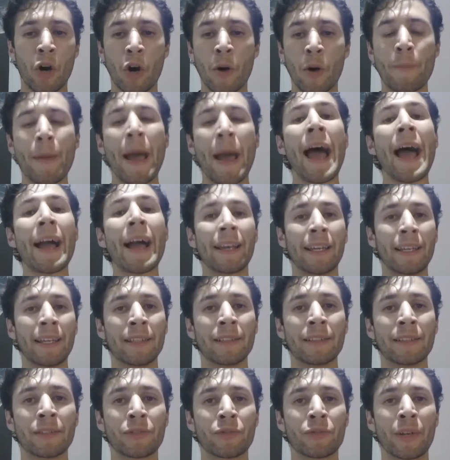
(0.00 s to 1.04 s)
pack
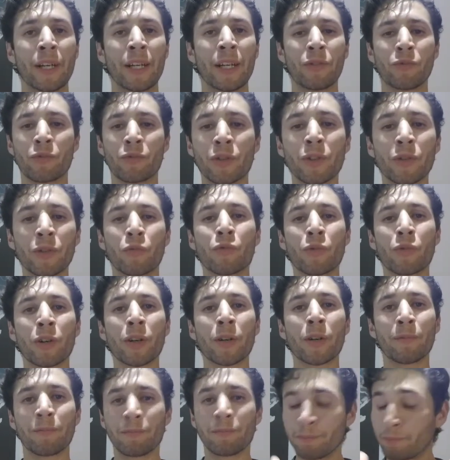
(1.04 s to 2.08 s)
is, right? We're
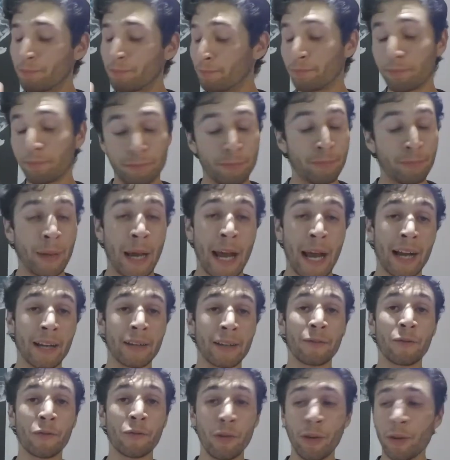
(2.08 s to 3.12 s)
a pack
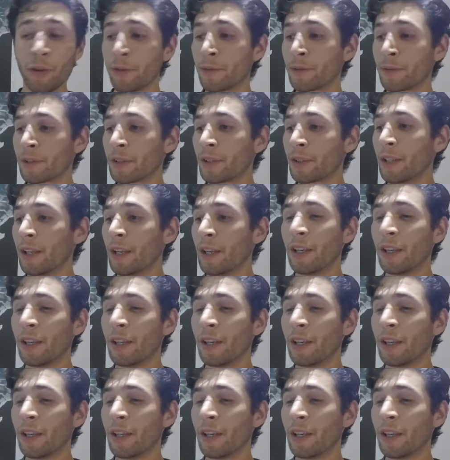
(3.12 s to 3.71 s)
of wolves.